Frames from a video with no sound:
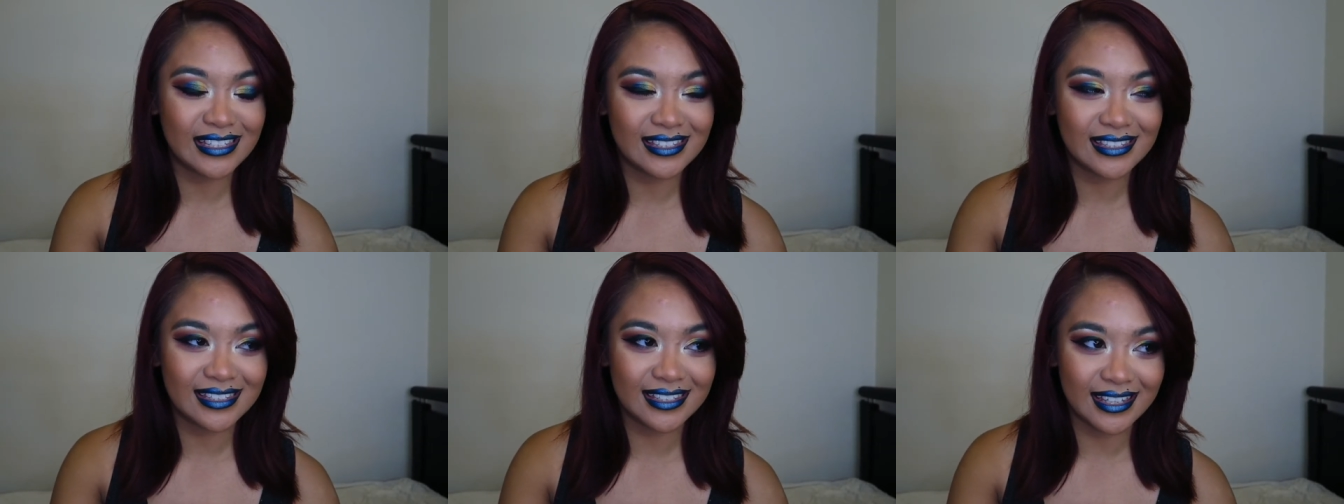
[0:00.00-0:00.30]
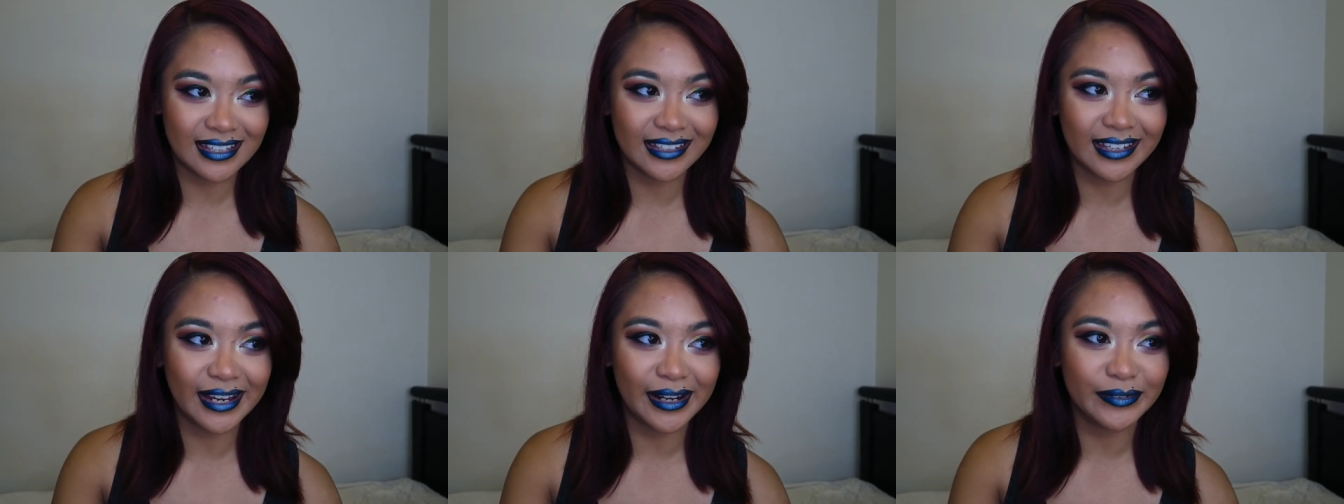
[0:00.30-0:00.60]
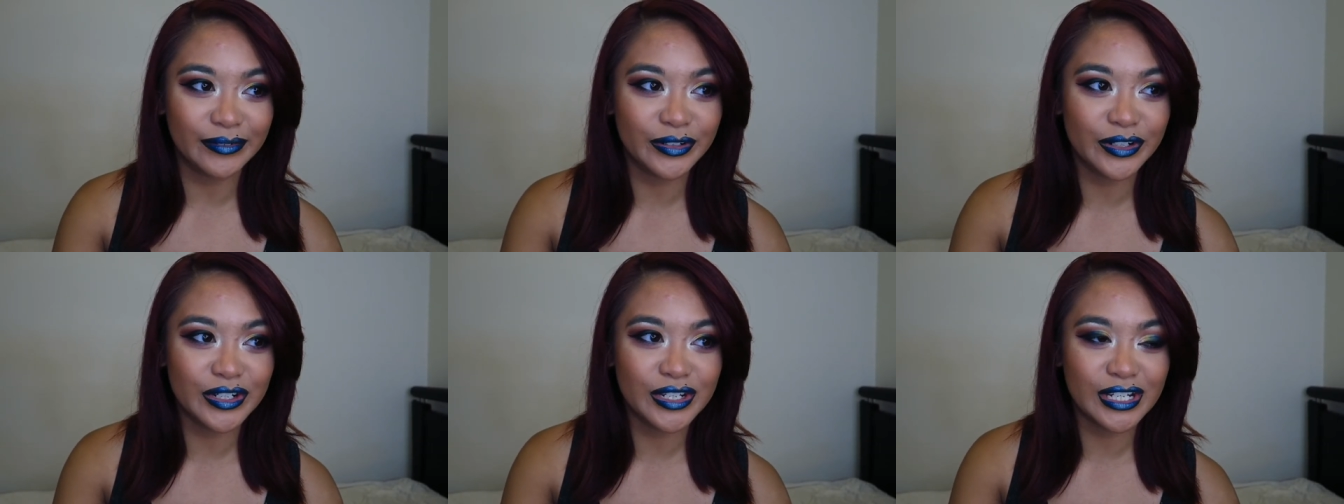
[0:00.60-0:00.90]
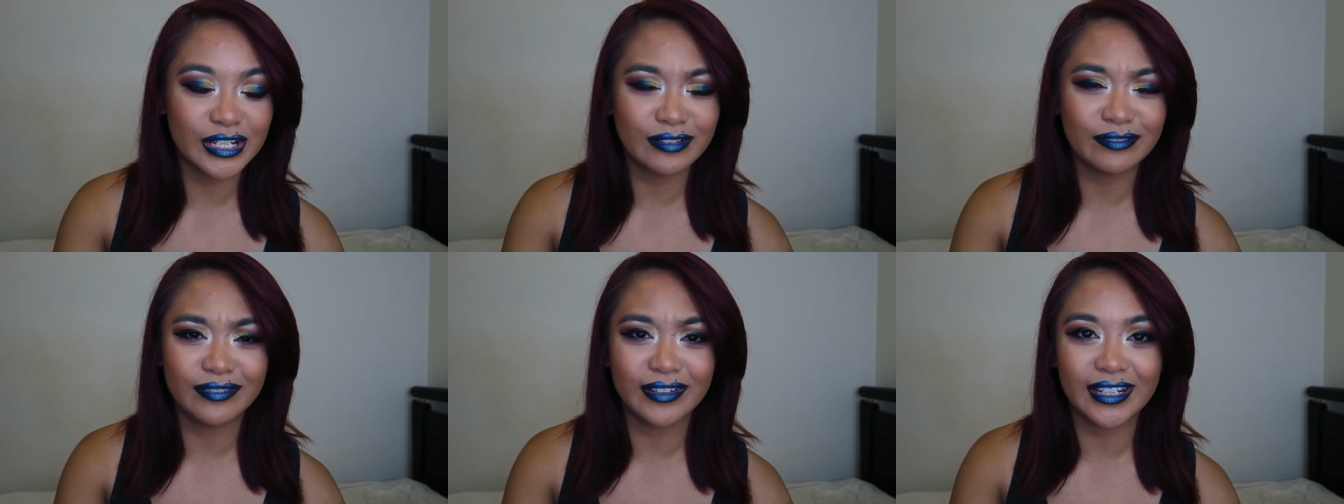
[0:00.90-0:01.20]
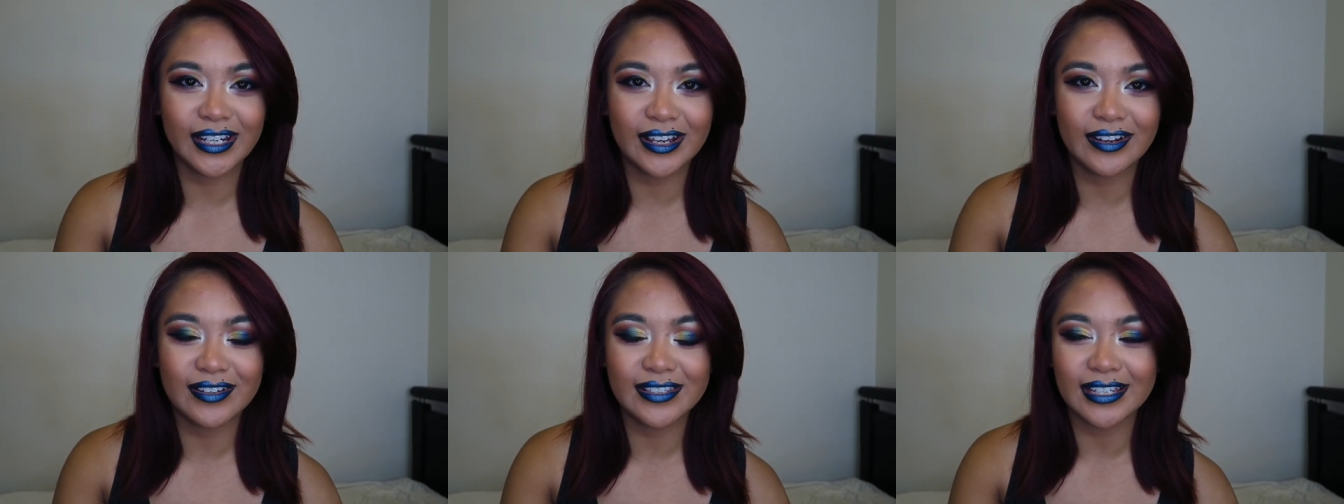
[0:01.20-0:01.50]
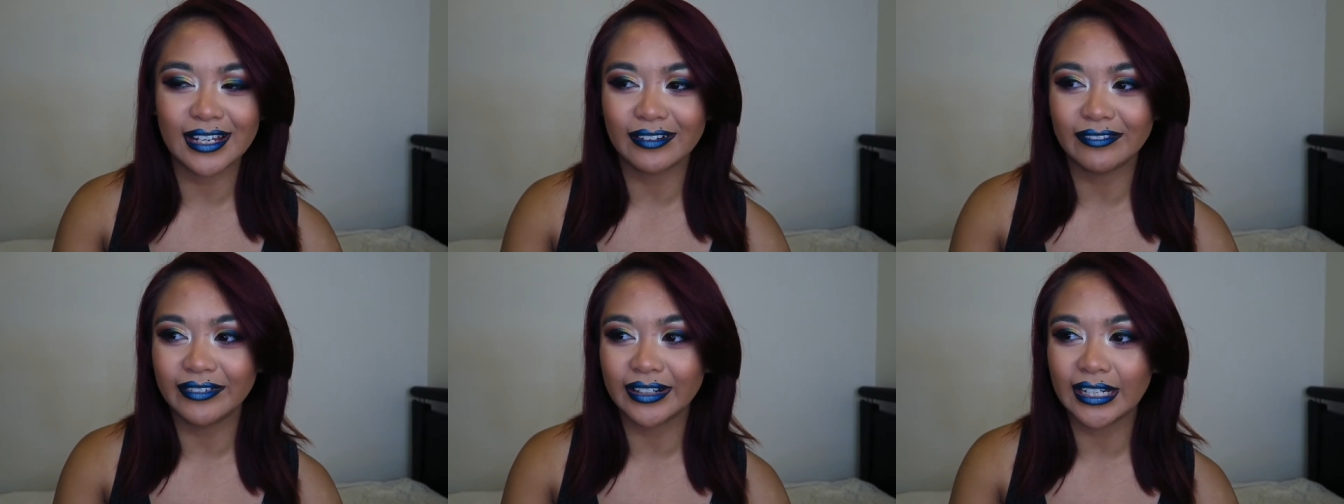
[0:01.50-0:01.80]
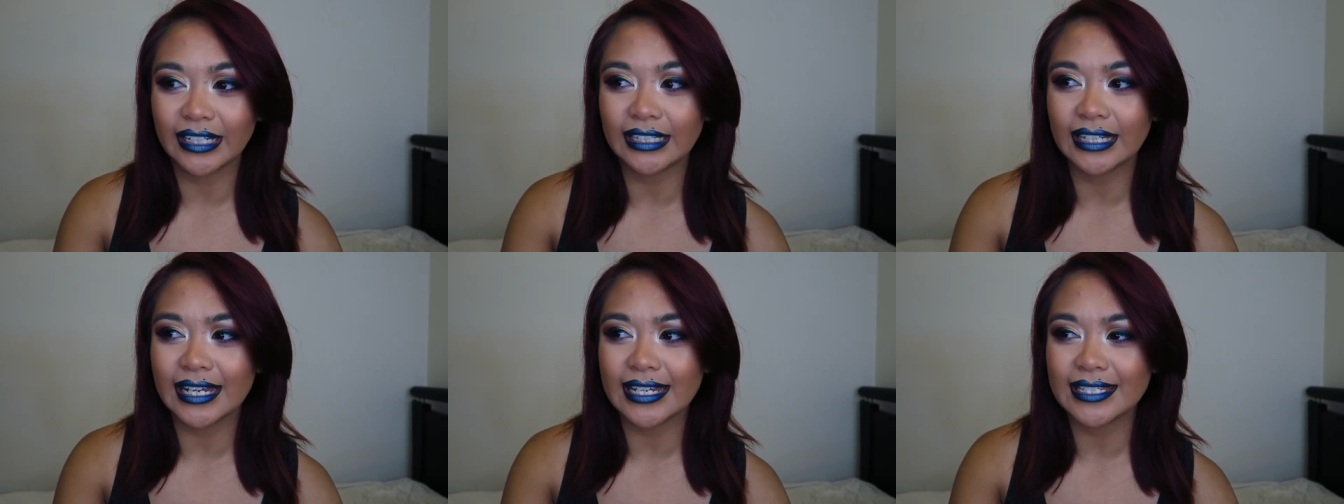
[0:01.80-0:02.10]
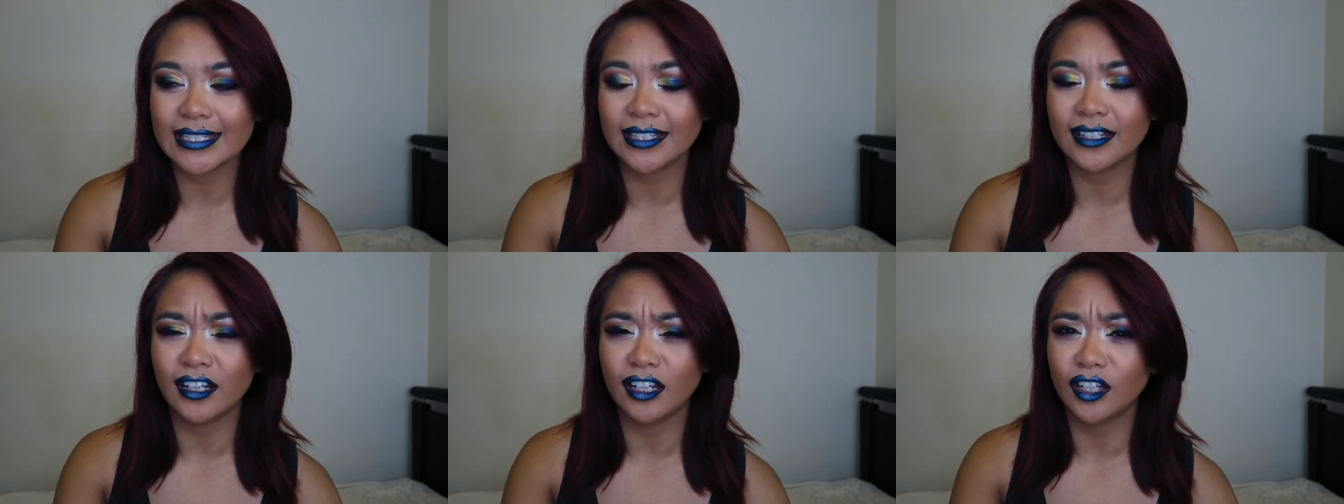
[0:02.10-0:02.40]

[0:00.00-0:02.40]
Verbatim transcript: skincare routine videos, I realized that